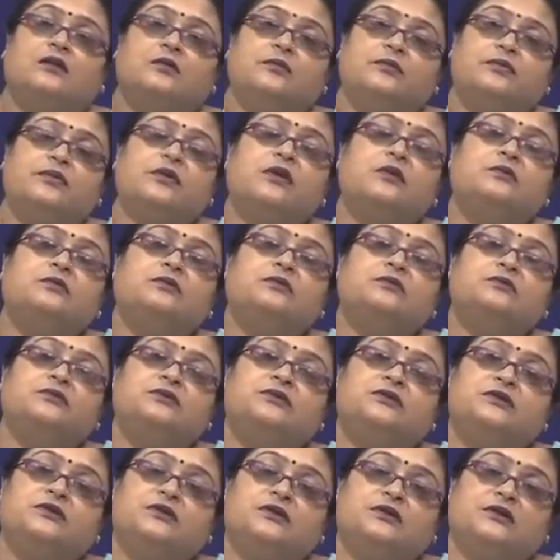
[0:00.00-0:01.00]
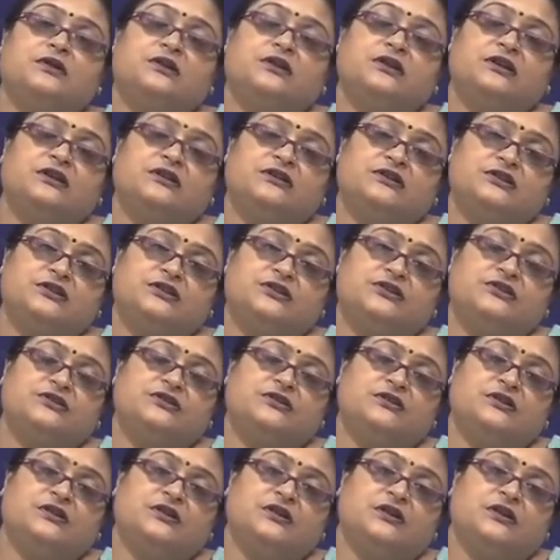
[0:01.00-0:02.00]
problem in the
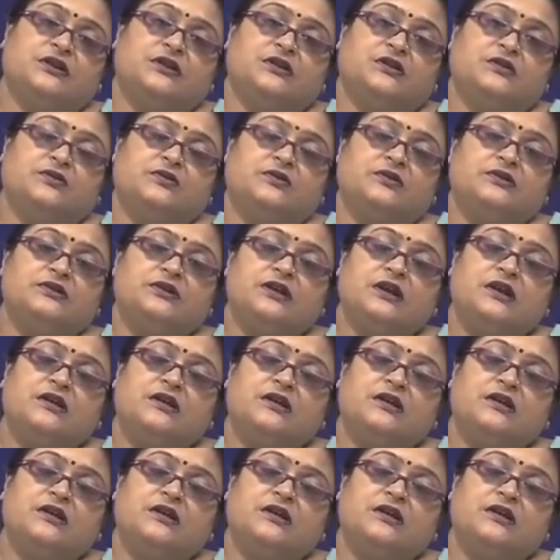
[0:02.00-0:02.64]
organization, what